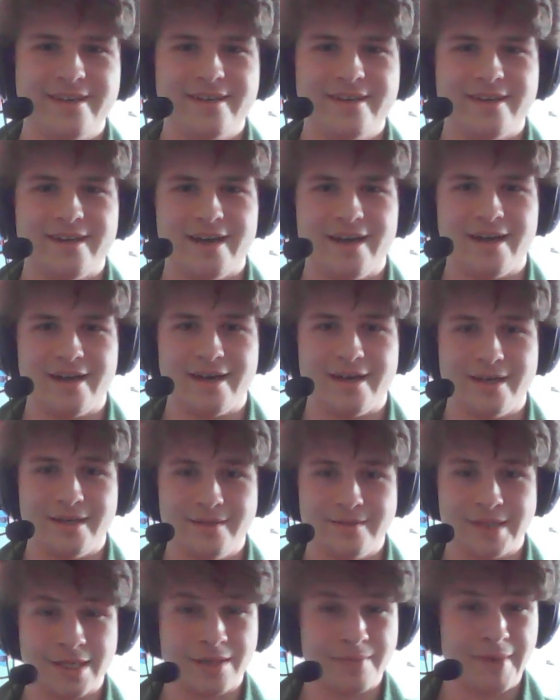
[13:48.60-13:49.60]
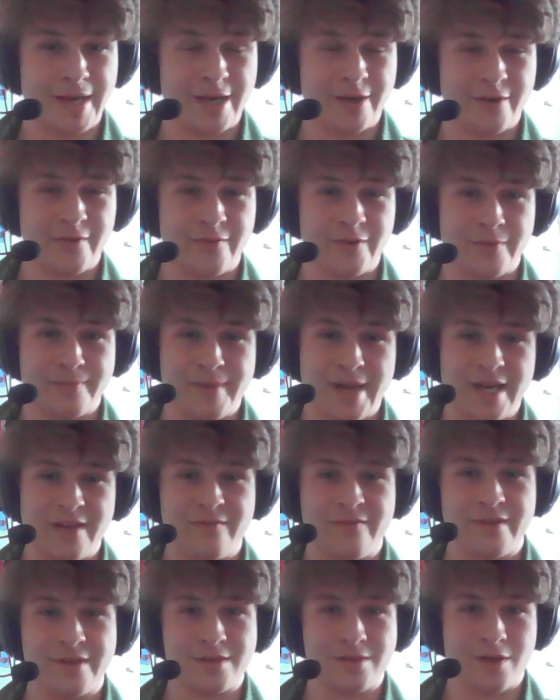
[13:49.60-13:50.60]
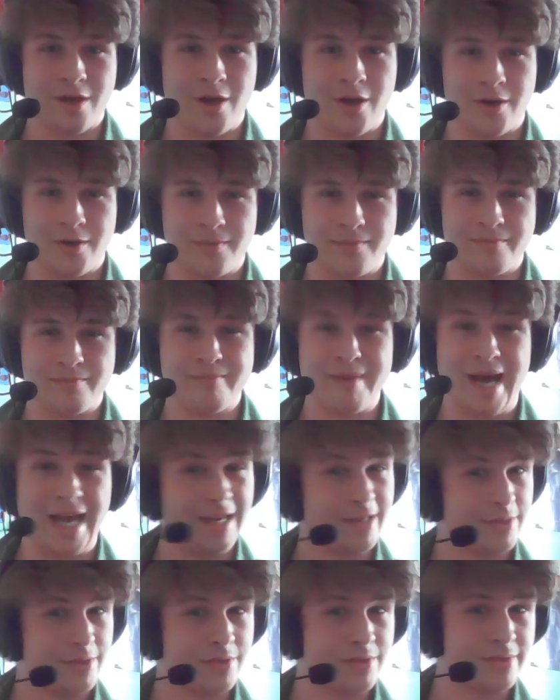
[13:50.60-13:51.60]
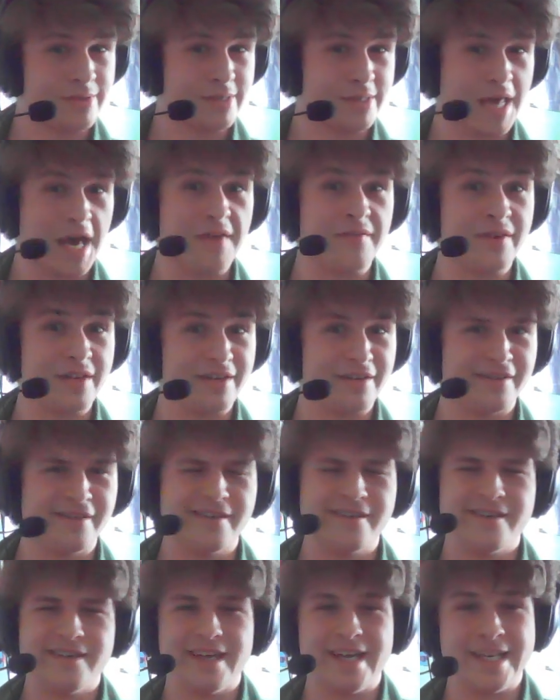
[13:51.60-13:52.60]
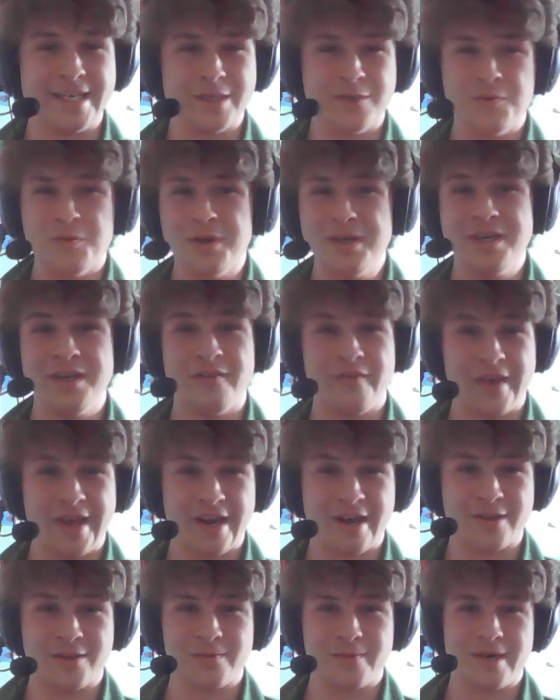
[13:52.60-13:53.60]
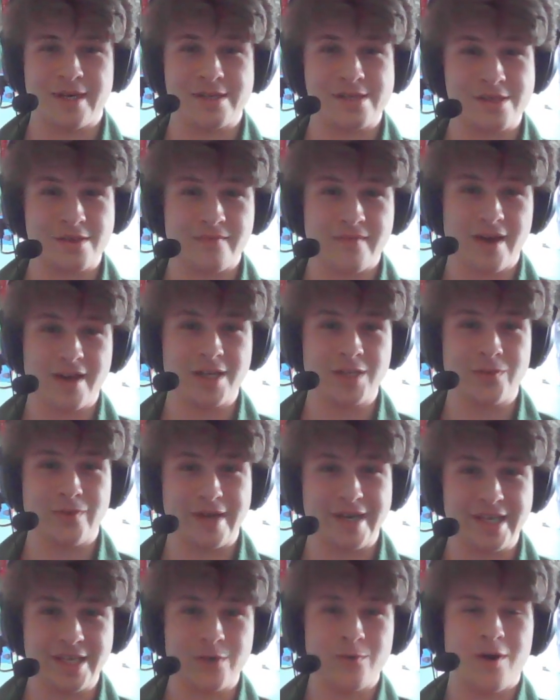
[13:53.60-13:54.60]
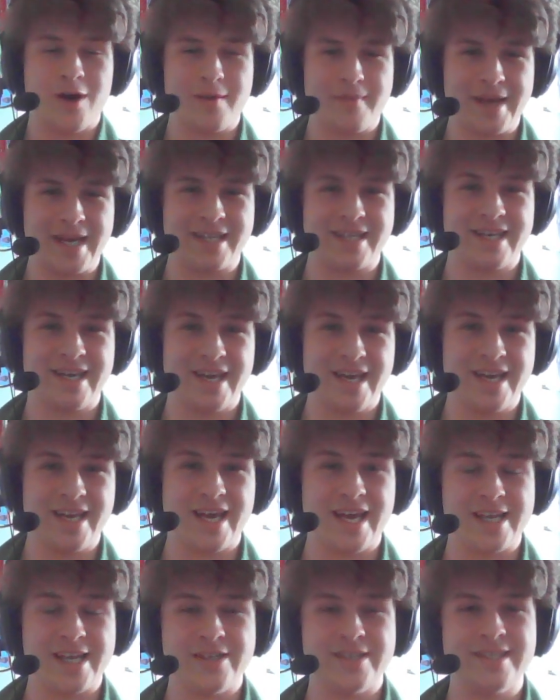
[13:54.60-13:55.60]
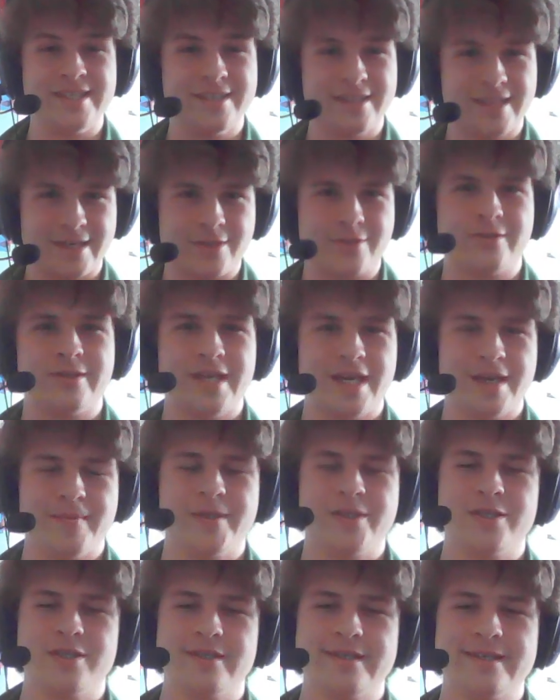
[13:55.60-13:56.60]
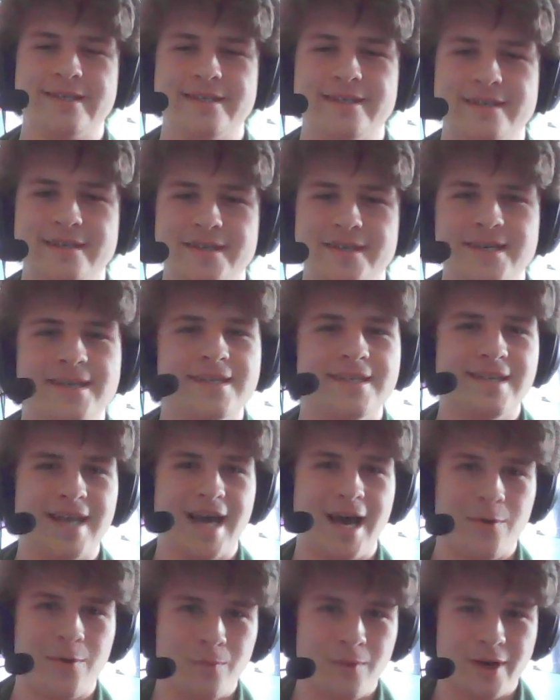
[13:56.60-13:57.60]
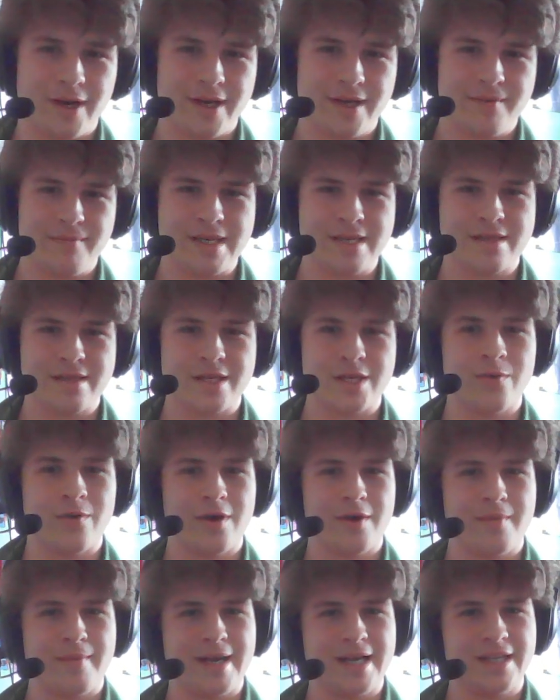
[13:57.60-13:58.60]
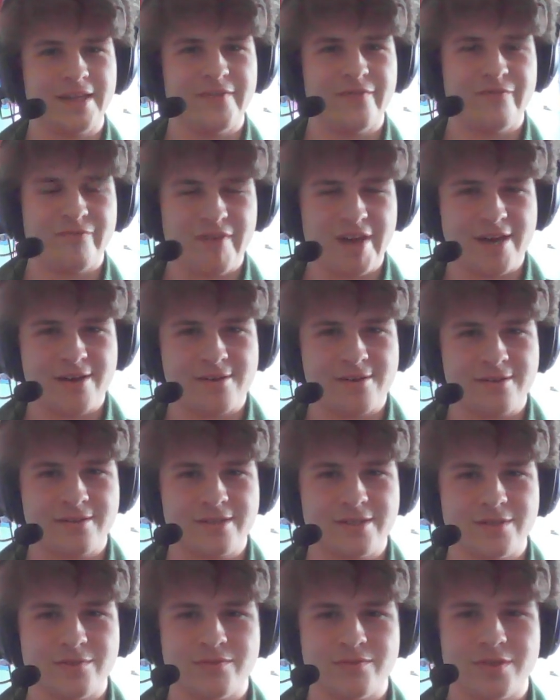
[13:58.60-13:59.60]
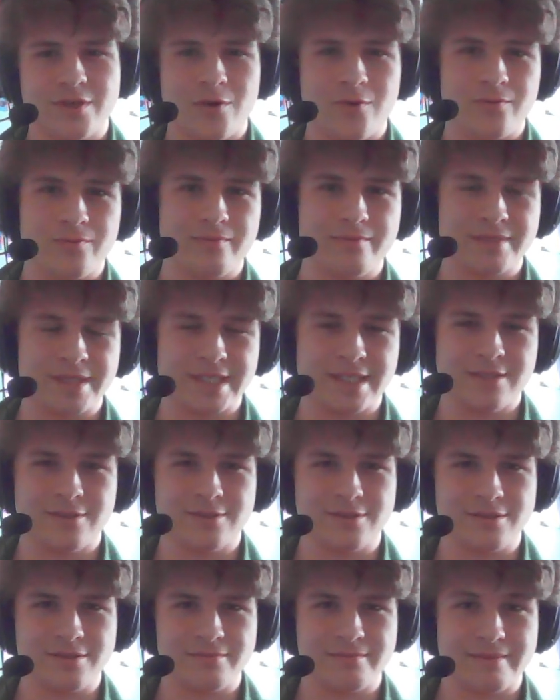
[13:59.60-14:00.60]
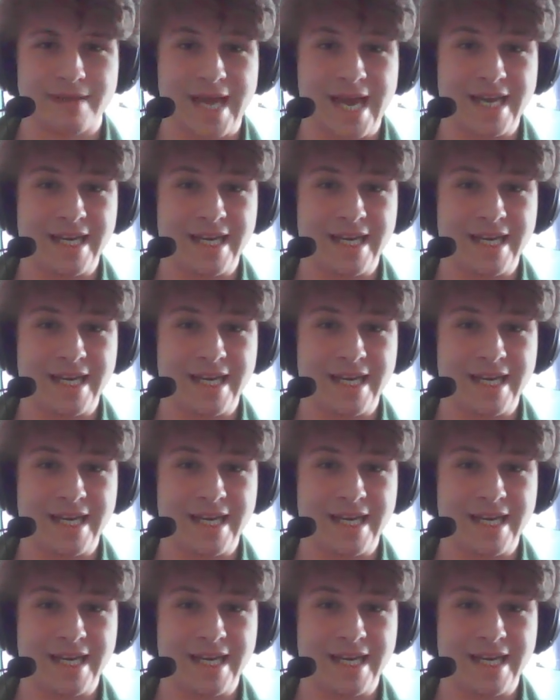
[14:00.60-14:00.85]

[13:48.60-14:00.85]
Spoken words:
It doesn't matter if your benefits are -7, and you wouldn't have hit otherwise. You've got a 20, you automatically hit, and you deal extra damage. Nat 1 means that you automatically fail, you don't deal any